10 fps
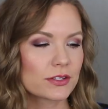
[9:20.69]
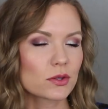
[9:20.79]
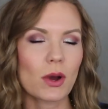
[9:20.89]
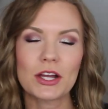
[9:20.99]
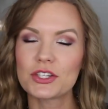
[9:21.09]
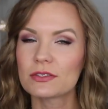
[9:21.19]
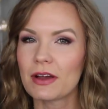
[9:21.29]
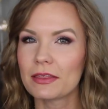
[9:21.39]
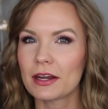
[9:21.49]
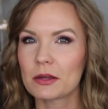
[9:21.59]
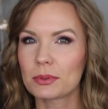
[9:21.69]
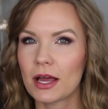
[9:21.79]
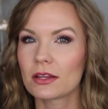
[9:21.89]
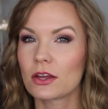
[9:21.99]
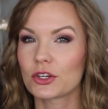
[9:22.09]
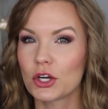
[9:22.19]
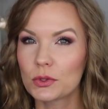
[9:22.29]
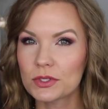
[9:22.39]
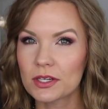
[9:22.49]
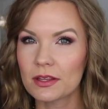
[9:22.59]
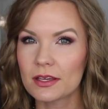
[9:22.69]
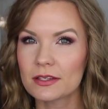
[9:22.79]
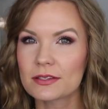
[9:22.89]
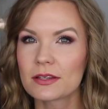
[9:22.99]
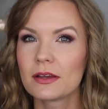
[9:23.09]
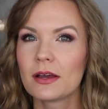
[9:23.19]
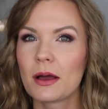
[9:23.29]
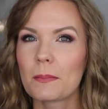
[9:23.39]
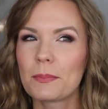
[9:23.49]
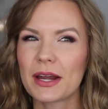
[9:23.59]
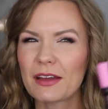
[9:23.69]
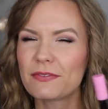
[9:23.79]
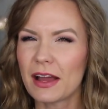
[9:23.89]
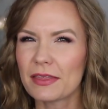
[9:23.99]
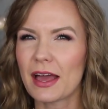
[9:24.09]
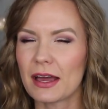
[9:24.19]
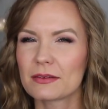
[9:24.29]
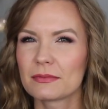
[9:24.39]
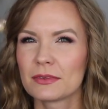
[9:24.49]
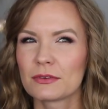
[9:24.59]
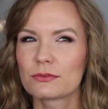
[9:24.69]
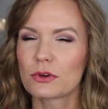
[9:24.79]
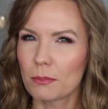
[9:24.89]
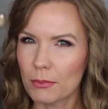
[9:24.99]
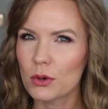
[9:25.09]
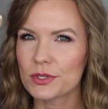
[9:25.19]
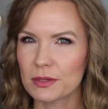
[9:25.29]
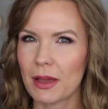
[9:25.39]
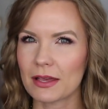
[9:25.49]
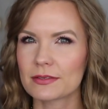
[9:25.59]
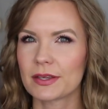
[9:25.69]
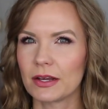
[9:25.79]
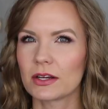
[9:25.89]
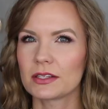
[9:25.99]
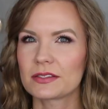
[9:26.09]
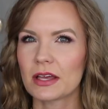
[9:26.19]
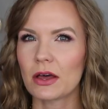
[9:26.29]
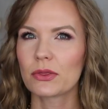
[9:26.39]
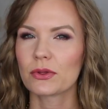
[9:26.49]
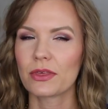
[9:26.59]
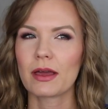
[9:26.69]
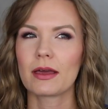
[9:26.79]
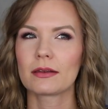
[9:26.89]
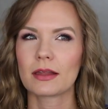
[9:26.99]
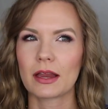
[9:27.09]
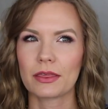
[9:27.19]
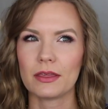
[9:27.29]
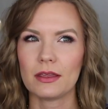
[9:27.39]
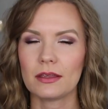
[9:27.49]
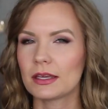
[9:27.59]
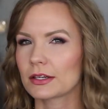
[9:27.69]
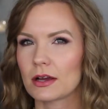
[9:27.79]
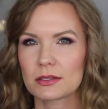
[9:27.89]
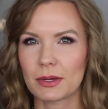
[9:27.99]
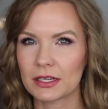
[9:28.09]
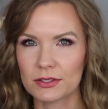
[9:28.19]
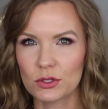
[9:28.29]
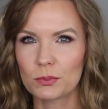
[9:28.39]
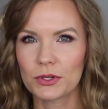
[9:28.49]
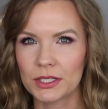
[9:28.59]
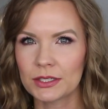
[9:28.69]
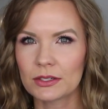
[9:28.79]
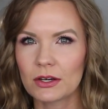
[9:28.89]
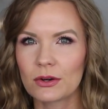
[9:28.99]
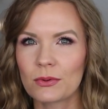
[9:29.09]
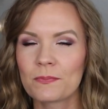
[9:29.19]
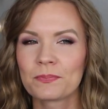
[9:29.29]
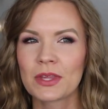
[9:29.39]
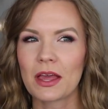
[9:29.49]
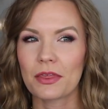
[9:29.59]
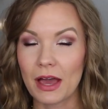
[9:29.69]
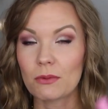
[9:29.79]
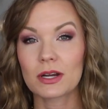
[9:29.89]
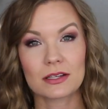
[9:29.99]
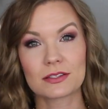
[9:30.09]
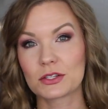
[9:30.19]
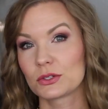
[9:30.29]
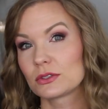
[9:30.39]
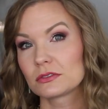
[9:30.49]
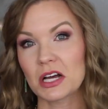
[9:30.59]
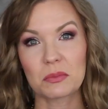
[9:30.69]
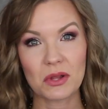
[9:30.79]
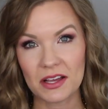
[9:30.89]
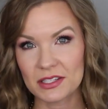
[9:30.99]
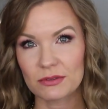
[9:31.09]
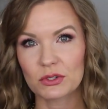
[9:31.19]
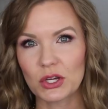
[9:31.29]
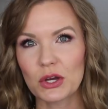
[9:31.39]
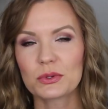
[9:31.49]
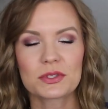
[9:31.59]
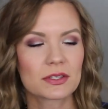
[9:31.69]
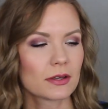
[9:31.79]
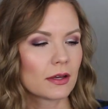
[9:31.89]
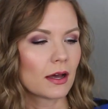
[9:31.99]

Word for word: So I just find that I apply a lot of coats to this, but I find that for most mascaras, other than like the It Cosmetics Superhero, that one I still apply several coats.